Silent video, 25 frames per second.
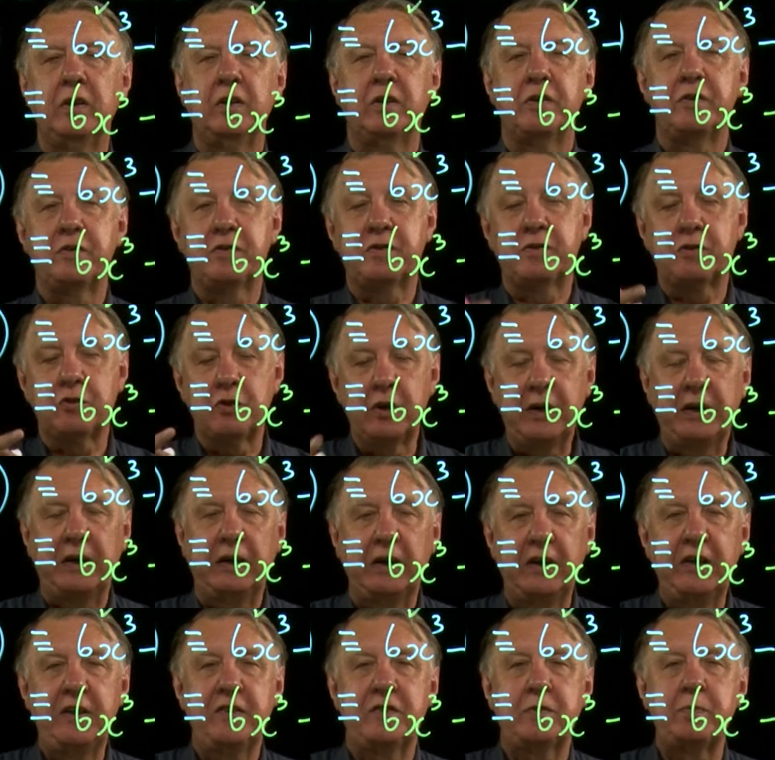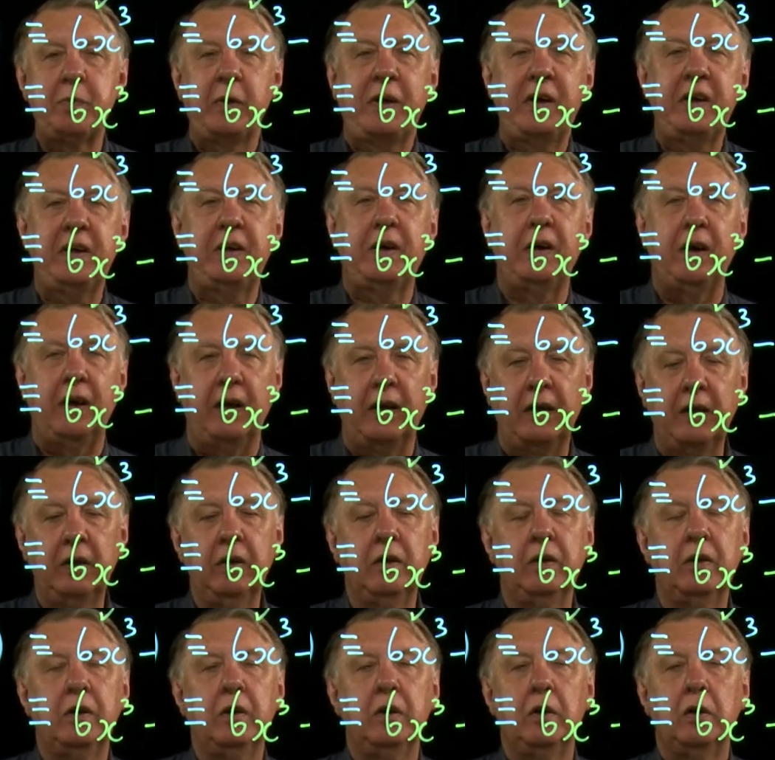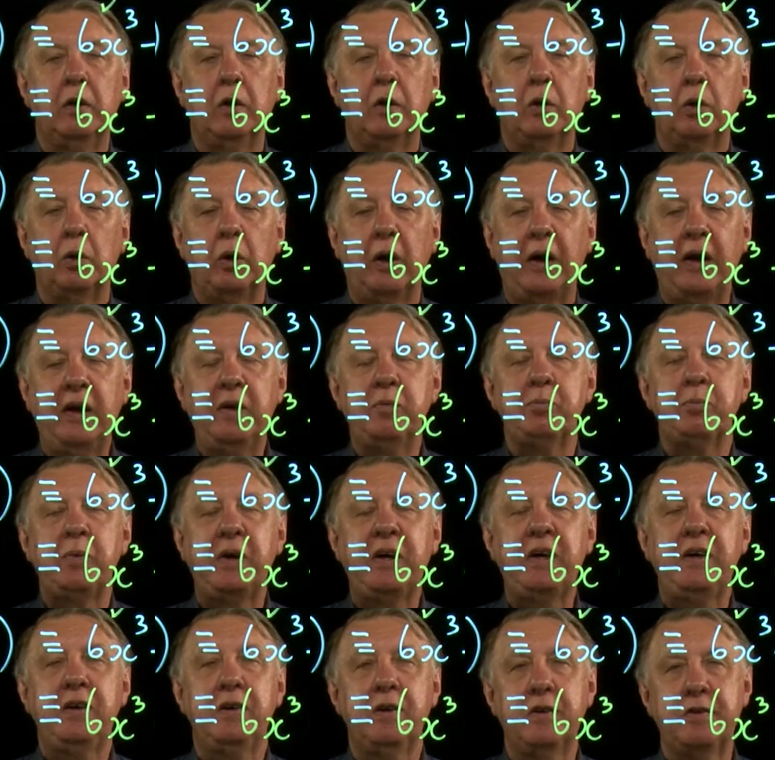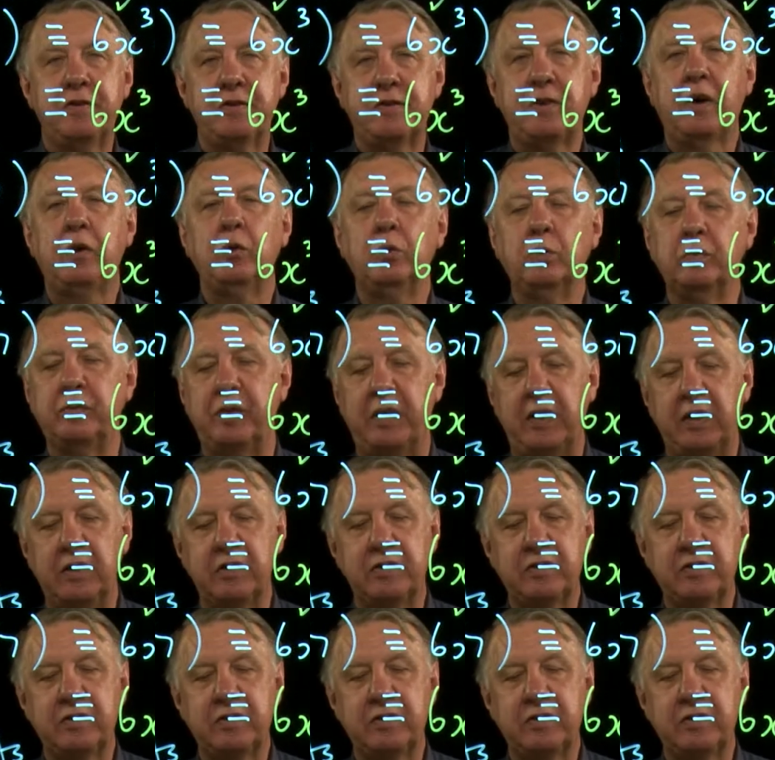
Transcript: strictly speaking, it means solve it.